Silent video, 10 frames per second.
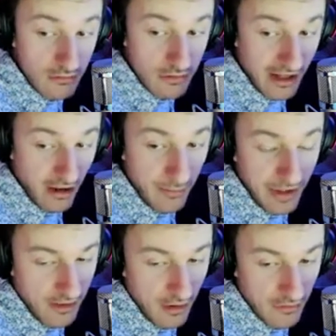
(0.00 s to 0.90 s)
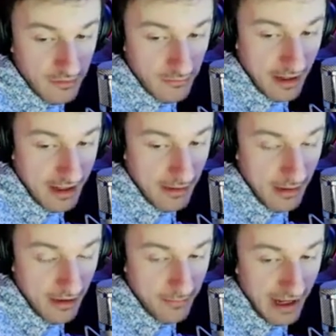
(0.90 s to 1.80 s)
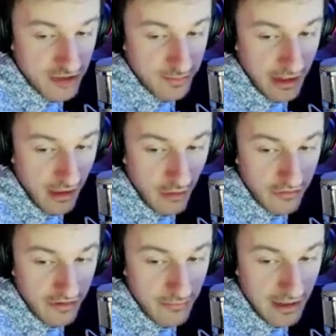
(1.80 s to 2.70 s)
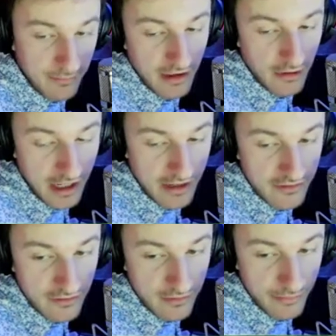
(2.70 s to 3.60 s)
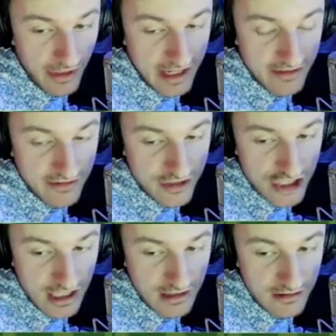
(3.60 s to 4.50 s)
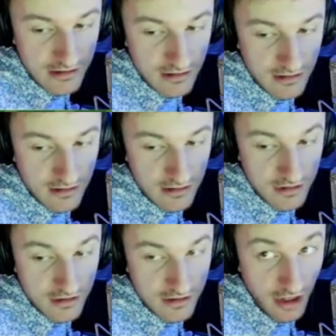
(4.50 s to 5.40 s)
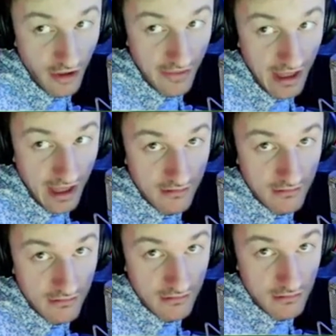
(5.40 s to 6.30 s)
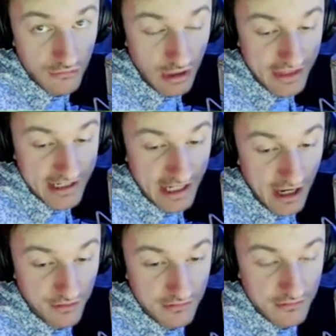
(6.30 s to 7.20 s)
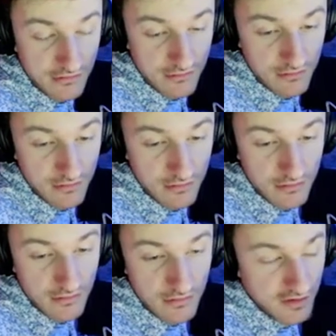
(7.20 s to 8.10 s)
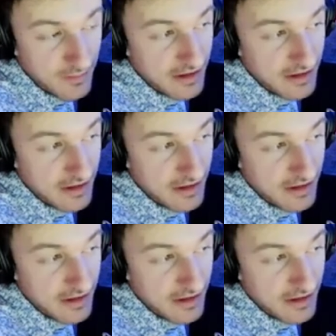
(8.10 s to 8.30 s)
get on pillows. Make it Melon Patch pillows and like pillowcases and blankets and shit. Get on that. Write that down. This man's